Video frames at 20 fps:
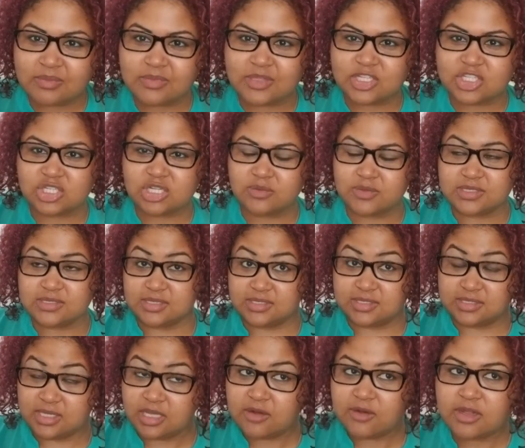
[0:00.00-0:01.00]
This shit was a
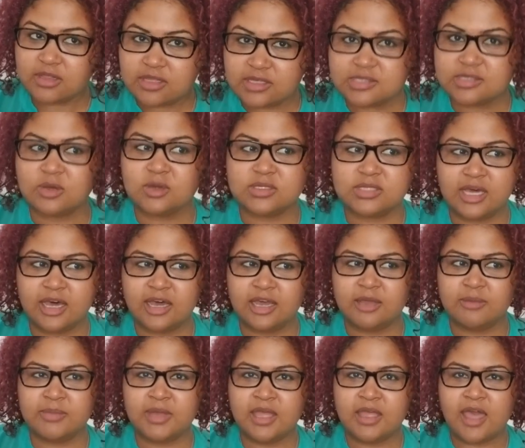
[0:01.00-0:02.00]
secret this whole
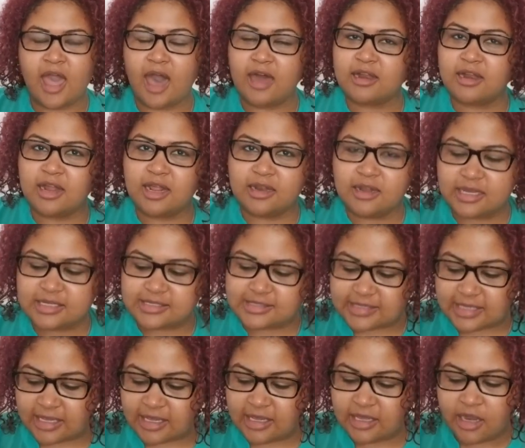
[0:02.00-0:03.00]
time. How did I not
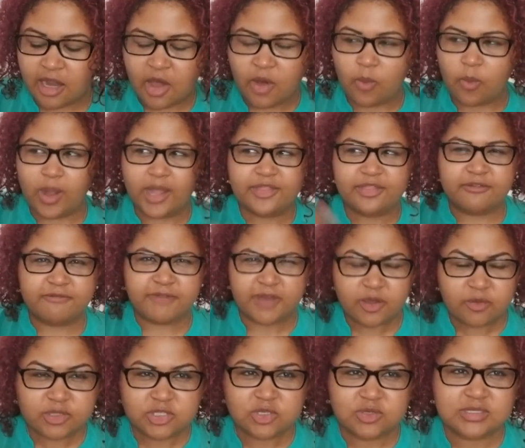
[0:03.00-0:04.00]
see it? Why the
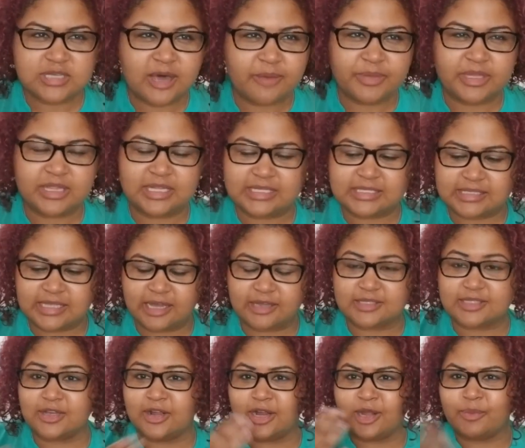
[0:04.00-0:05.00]
fuck would you tell me this now?
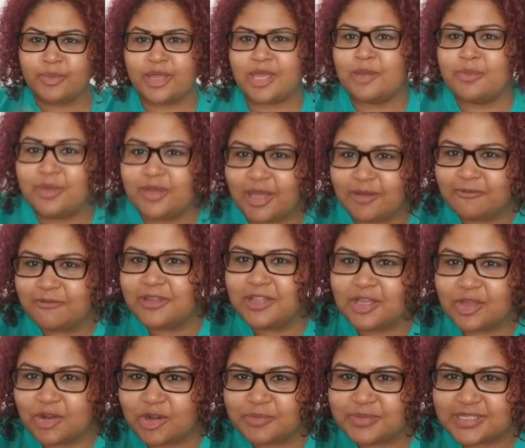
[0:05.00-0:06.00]
Sorry, I'm like, I'm, I'm
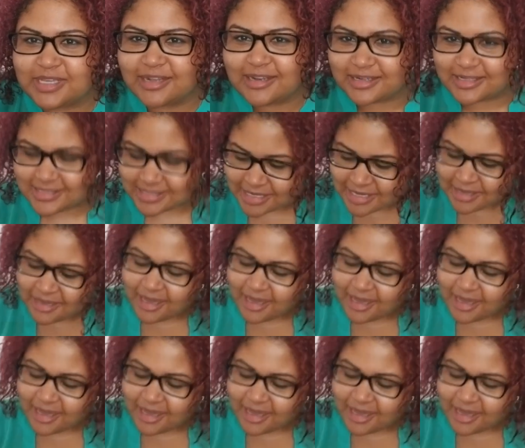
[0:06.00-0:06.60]
feeling your upsetness.